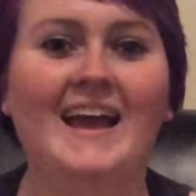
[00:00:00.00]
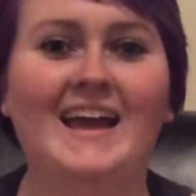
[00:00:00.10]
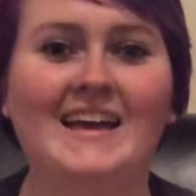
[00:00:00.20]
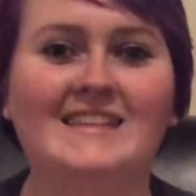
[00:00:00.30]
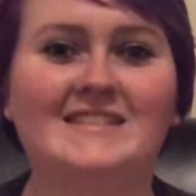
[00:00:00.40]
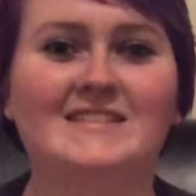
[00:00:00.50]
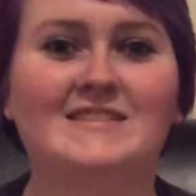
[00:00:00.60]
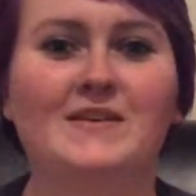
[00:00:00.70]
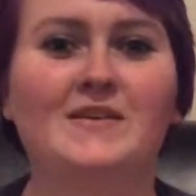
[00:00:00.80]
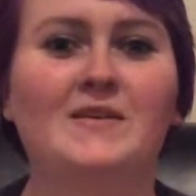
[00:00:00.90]
Hi guys,
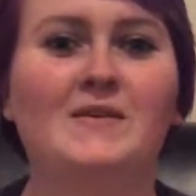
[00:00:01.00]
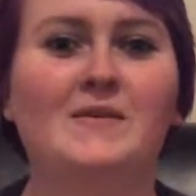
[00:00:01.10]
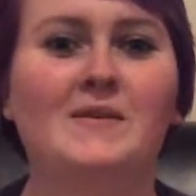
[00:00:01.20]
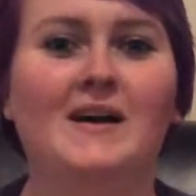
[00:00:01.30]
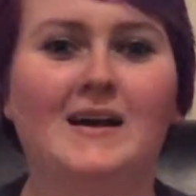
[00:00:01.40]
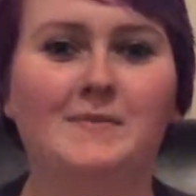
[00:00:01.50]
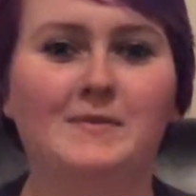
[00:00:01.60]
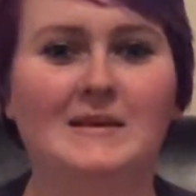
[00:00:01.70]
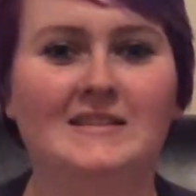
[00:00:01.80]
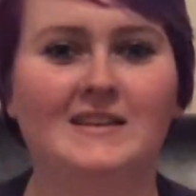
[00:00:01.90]
so a couple
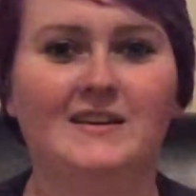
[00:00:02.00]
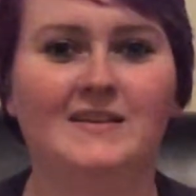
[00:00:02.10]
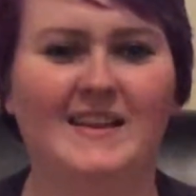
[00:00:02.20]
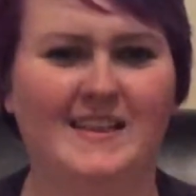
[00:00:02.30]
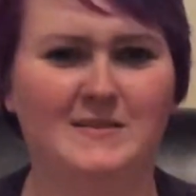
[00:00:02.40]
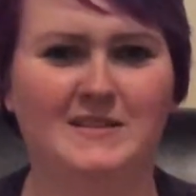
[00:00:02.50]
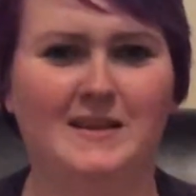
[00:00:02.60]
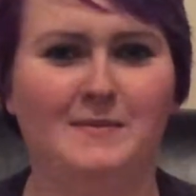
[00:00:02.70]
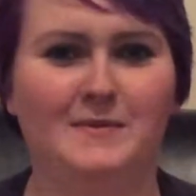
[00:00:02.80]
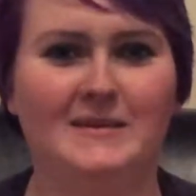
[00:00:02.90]
weeks ago, I think it was a
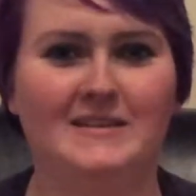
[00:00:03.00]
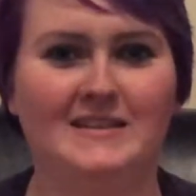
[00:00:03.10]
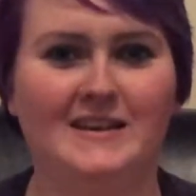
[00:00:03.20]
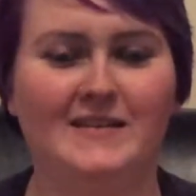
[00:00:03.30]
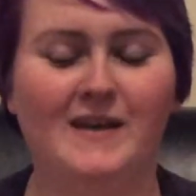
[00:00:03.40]
couple weeks ago,